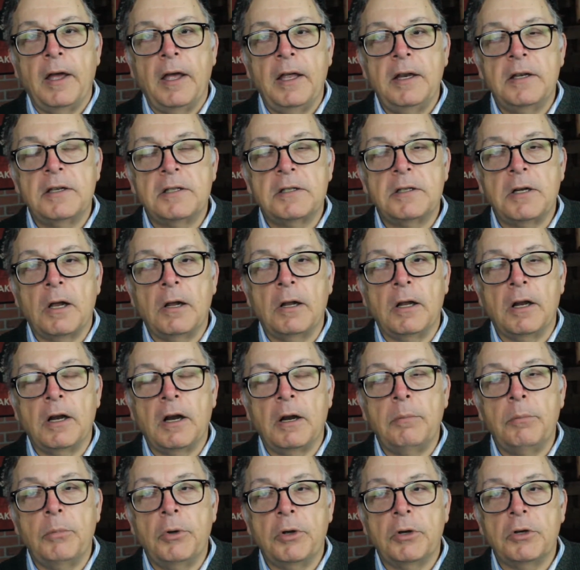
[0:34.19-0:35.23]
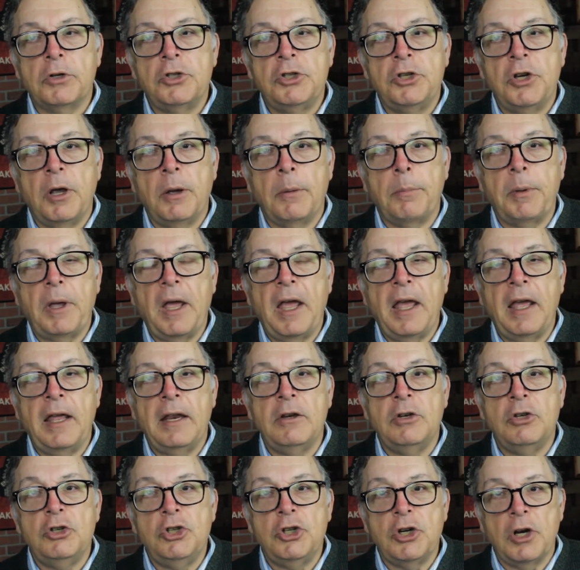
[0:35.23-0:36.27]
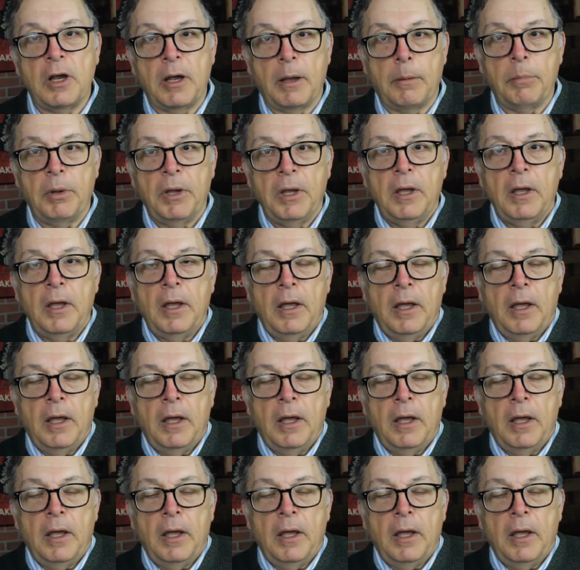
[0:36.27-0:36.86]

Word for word: install it on Book's ship, and jump.